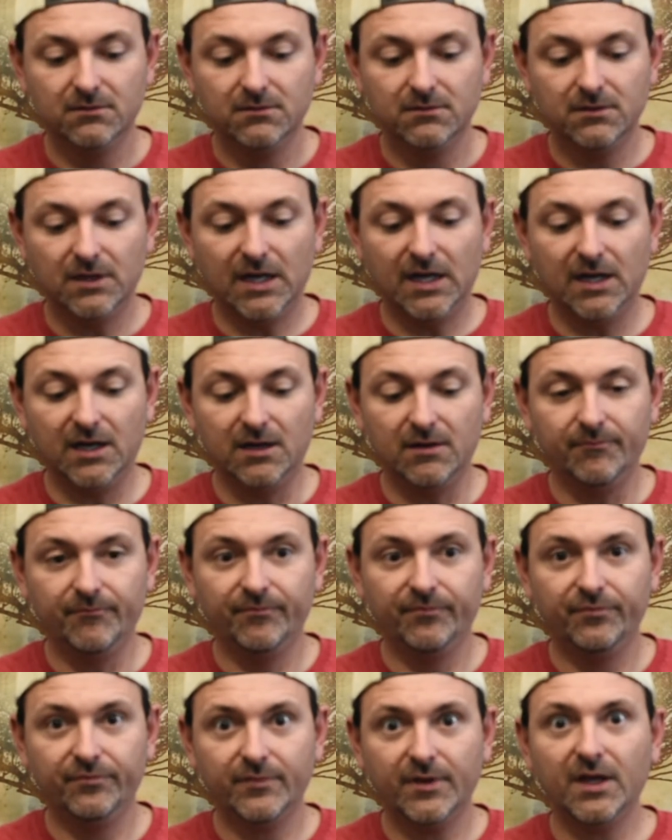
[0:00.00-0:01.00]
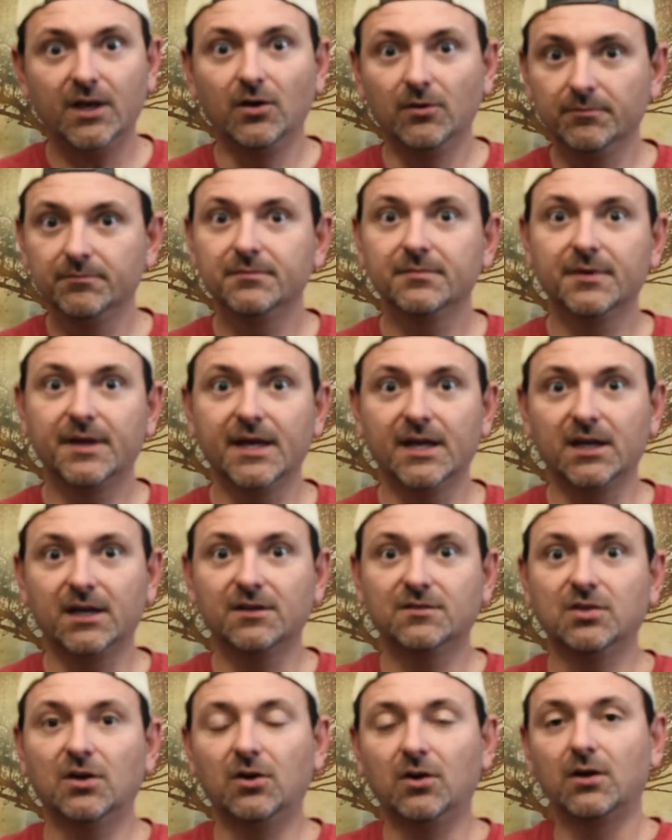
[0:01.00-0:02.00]
help get a
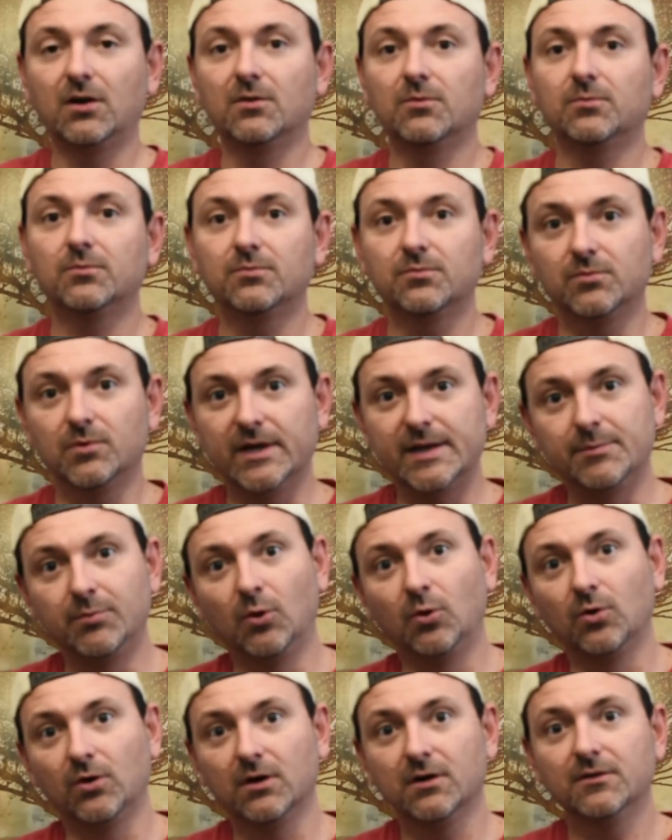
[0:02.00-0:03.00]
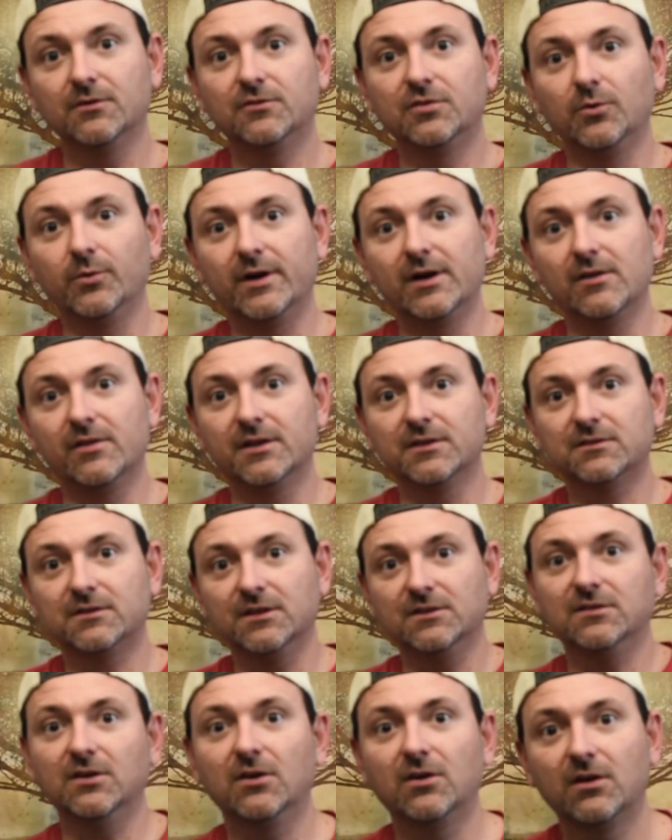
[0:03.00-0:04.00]
guitar reborn to where this
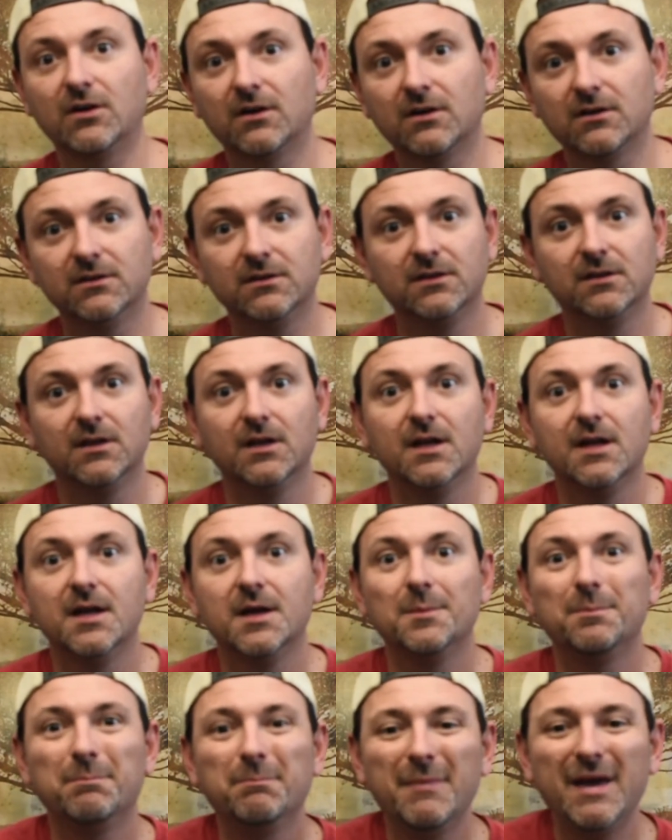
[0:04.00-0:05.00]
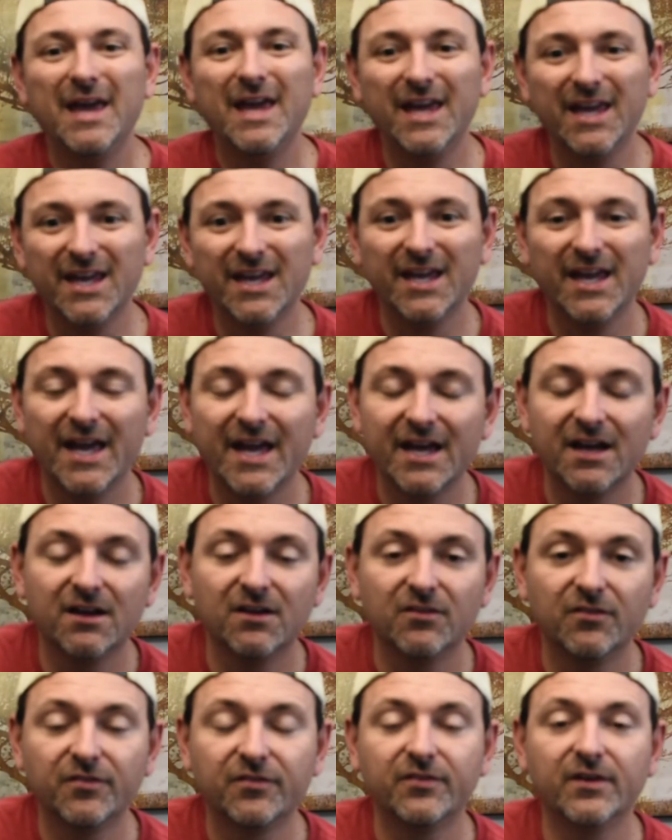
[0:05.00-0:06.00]
guitar may
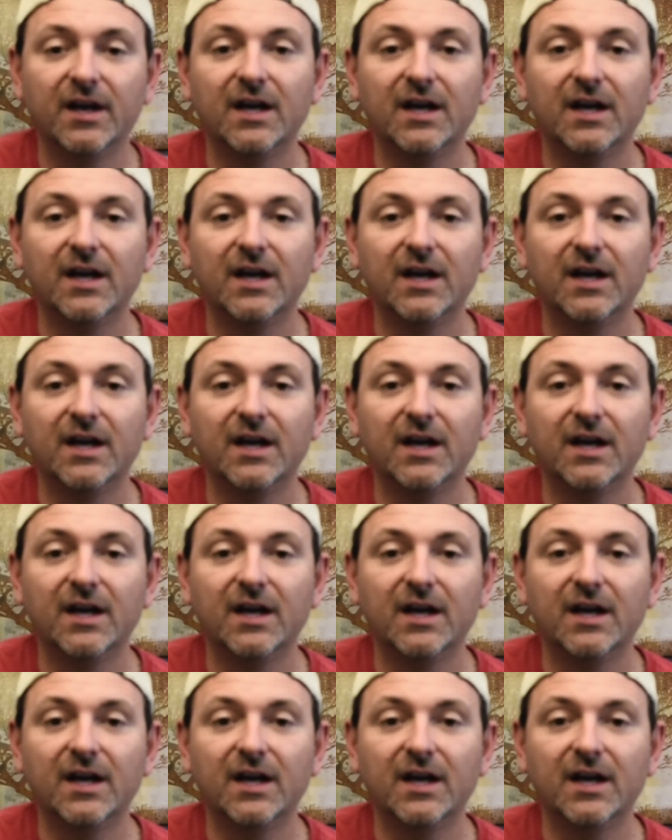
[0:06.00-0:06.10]
have